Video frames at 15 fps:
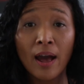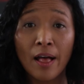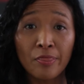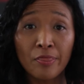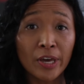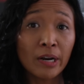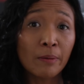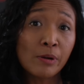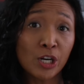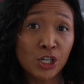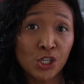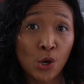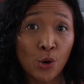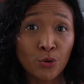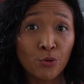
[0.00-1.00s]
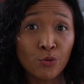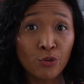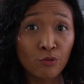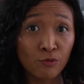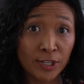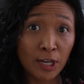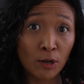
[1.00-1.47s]
And then I'm gonna show you
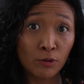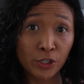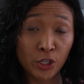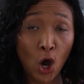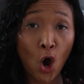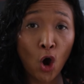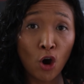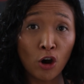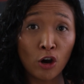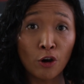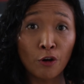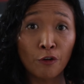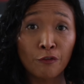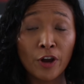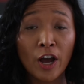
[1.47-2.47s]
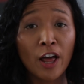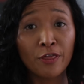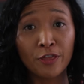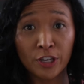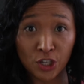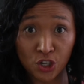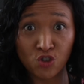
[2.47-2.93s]
the results of
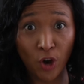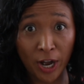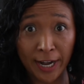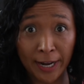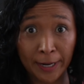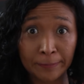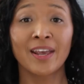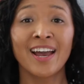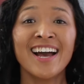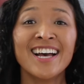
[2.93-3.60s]
the straining.